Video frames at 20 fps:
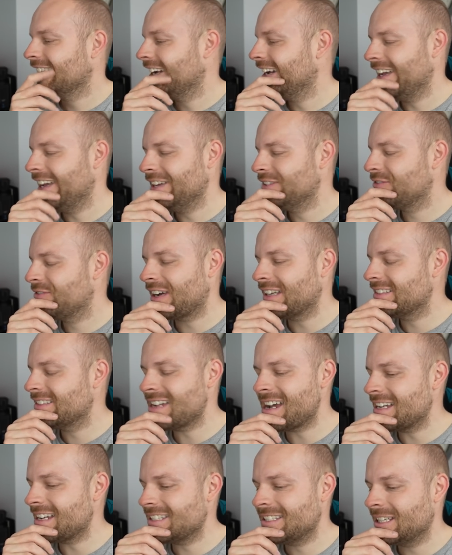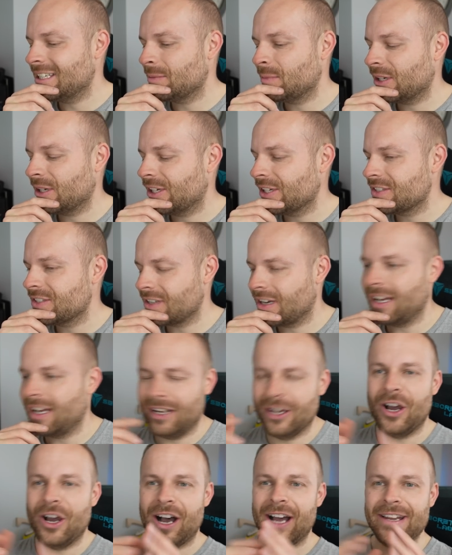it's fantastic because uh,
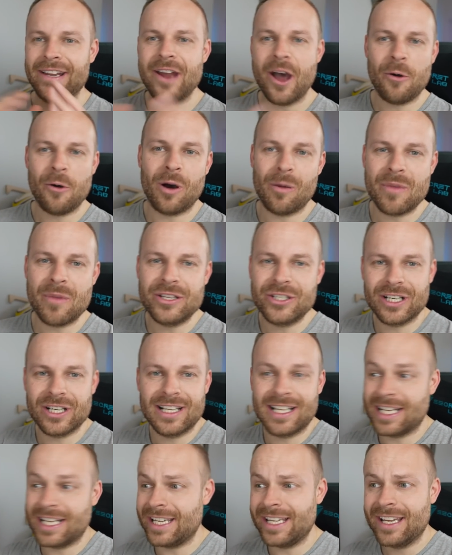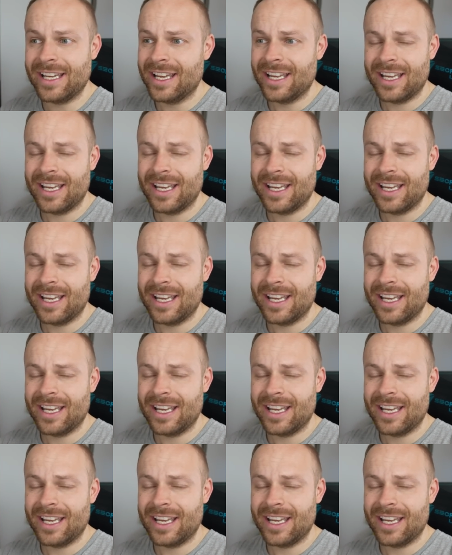look, I know Omid Djalili.